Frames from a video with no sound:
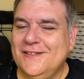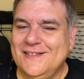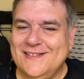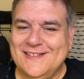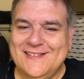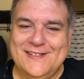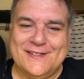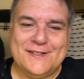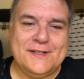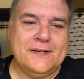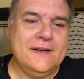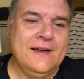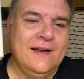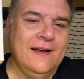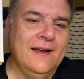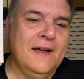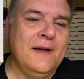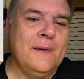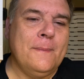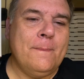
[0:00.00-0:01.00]
is just a
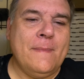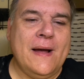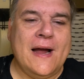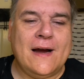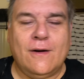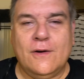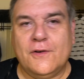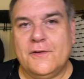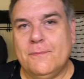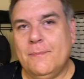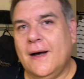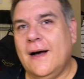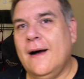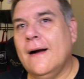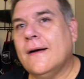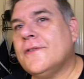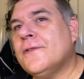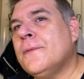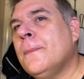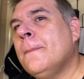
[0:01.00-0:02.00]
Maggard's
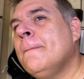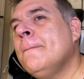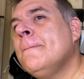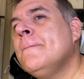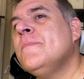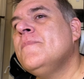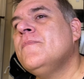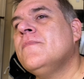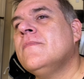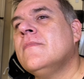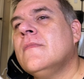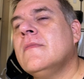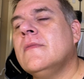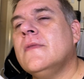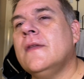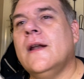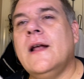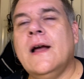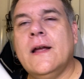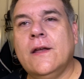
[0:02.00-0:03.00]
box
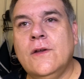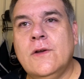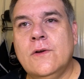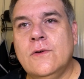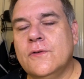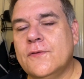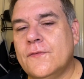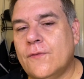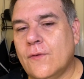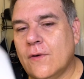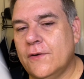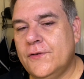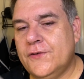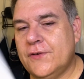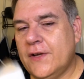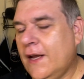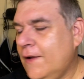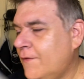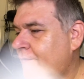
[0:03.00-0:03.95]
that I use for a shave